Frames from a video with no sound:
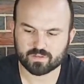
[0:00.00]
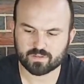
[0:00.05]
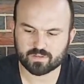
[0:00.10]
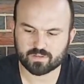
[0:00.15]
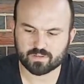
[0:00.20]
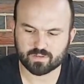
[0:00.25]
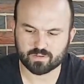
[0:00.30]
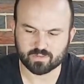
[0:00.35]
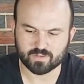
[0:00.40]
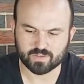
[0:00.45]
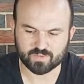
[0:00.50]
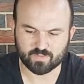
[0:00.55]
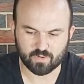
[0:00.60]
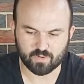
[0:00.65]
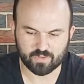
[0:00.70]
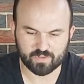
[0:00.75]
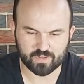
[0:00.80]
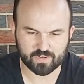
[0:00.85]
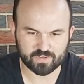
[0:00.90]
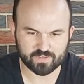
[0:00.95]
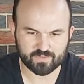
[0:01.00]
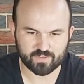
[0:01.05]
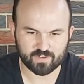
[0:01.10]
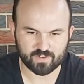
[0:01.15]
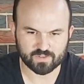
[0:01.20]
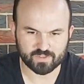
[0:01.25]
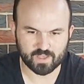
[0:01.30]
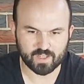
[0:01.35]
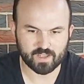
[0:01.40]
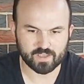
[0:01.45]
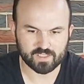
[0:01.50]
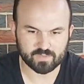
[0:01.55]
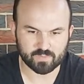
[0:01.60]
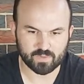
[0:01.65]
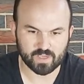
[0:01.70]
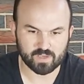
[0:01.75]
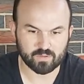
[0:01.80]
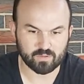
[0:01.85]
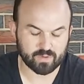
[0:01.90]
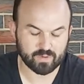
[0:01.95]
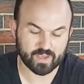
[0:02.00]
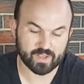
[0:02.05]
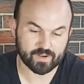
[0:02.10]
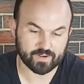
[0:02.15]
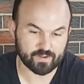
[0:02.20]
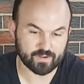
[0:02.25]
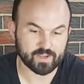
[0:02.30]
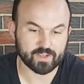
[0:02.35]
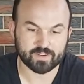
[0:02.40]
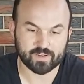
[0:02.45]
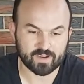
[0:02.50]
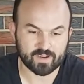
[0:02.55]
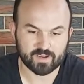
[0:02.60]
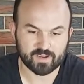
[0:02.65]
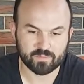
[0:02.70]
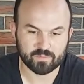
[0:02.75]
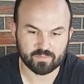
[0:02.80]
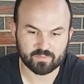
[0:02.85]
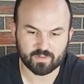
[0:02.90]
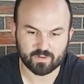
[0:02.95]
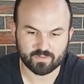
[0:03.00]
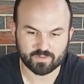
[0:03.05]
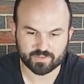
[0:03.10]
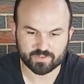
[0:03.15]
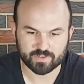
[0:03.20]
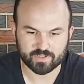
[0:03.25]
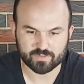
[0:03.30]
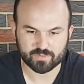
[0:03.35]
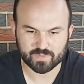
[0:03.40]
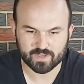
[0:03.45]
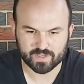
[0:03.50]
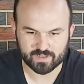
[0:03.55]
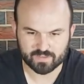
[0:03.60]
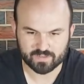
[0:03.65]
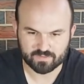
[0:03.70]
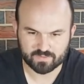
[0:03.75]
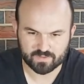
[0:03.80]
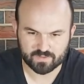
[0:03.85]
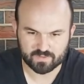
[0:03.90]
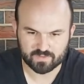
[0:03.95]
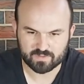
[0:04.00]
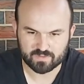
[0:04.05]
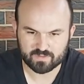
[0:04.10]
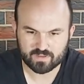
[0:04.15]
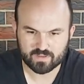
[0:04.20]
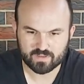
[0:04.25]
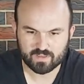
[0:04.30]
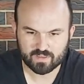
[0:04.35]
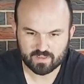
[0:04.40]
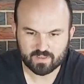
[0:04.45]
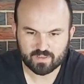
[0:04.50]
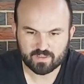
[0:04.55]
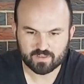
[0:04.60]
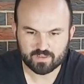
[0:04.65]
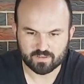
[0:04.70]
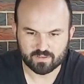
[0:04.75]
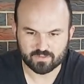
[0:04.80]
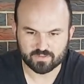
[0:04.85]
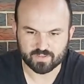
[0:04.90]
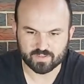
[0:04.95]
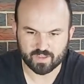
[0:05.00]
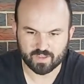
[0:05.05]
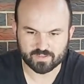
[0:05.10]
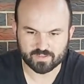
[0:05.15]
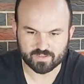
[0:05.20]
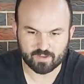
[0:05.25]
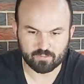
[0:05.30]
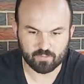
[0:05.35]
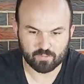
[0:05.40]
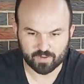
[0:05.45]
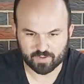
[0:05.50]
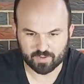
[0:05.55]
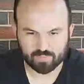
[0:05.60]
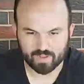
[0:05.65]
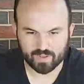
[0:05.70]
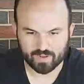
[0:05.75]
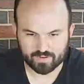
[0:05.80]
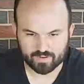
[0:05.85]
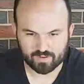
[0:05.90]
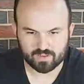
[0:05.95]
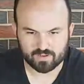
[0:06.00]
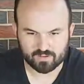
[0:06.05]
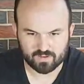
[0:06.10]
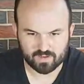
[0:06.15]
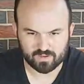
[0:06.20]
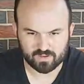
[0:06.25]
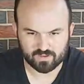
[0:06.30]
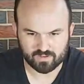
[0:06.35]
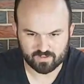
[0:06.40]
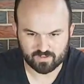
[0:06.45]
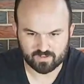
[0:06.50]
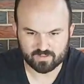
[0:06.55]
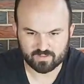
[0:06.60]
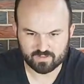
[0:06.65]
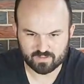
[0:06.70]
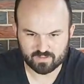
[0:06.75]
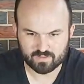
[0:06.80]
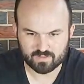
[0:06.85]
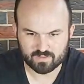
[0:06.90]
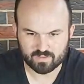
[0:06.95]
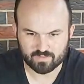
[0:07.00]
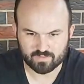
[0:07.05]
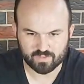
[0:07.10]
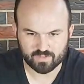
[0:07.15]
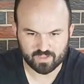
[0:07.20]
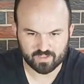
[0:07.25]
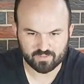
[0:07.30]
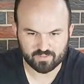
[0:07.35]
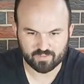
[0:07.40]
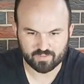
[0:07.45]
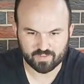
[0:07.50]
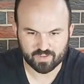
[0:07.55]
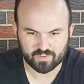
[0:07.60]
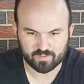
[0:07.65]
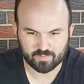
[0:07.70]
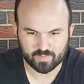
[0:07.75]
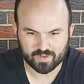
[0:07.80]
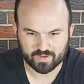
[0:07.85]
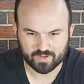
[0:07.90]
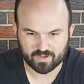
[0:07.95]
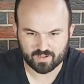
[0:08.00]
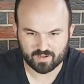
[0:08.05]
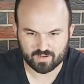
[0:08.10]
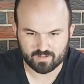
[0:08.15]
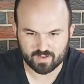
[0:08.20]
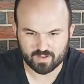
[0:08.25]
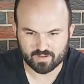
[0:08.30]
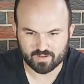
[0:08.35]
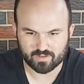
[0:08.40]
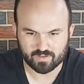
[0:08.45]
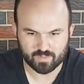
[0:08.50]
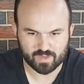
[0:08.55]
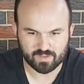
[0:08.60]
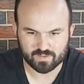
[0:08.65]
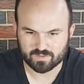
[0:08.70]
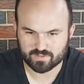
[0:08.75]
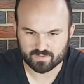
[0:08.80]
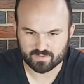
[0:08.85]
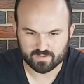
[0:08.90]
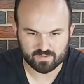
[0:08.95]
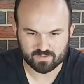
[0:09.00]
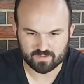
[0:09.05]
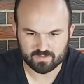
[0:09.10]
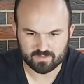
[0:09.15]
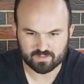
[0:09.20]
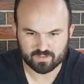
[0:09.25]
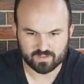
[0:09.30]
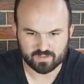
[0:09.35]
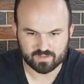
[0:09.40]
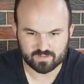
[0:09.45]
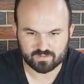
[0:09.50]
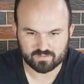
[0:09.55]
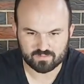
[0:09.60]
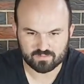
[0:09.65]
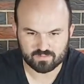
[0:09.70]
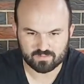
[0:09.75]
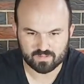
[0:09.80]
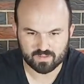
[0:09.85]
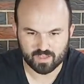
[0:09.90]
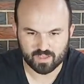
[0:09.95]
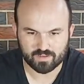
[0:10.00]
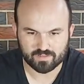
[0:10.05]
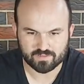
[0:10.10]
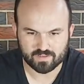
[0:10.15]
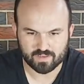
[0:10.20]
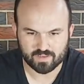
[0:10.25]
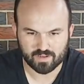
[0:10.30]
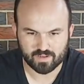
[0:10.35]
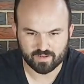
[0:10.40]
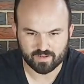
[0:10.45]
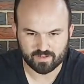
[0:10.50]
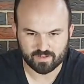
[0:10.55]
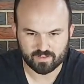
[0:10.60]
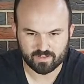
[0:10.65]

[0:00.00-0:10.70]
it's worth it as far as that aspect. But we had a great time on the trip, man. It was nice. I want to go back to Colorado. Any of you've never been to Colorado, man, it's outstanding.